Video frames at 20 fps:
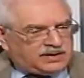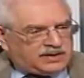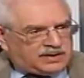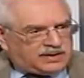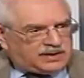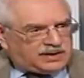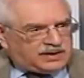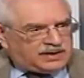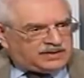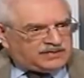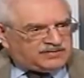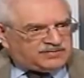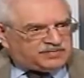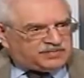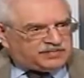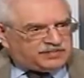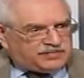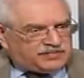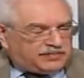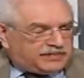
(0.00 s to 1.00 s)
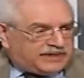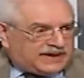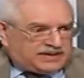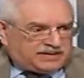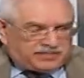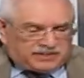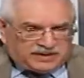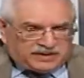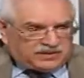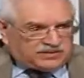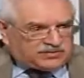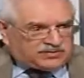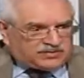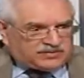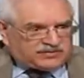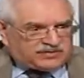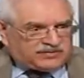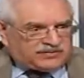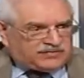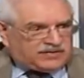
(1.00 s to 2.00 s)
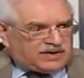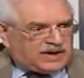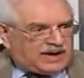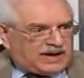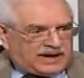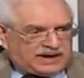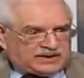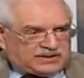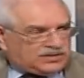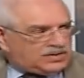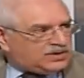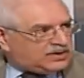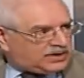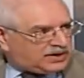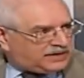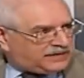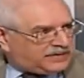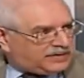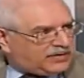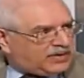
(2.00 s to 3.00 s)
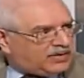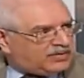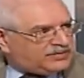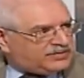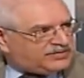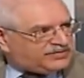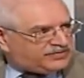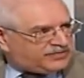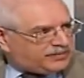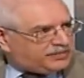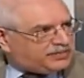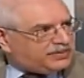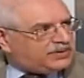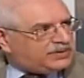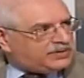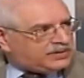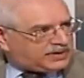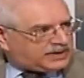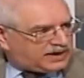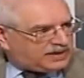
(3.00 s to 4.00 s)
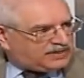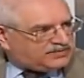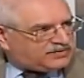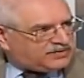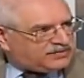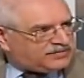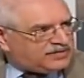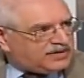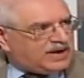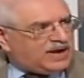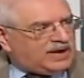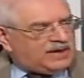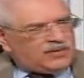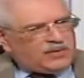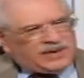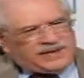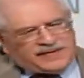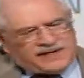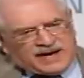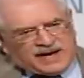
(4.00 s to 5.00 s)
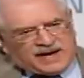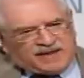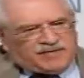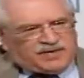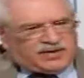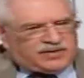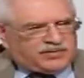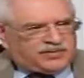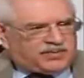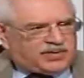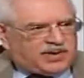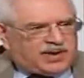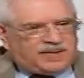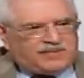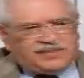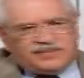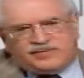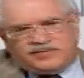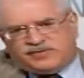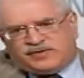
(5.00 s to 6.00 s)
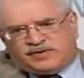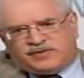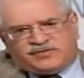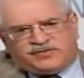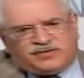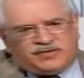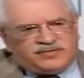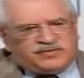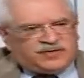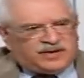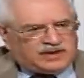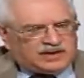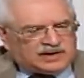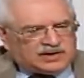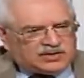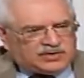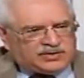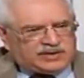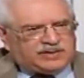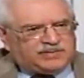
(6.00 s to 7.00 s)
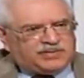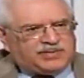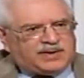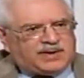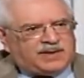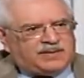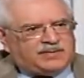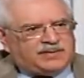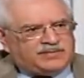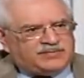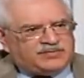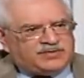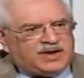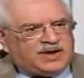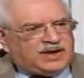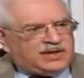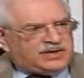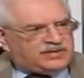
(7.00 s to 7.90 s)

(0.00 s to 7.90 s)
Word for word: uh, is many pediatricians handle it on their own, the simpler cases, when they have other problems, associated learning problems,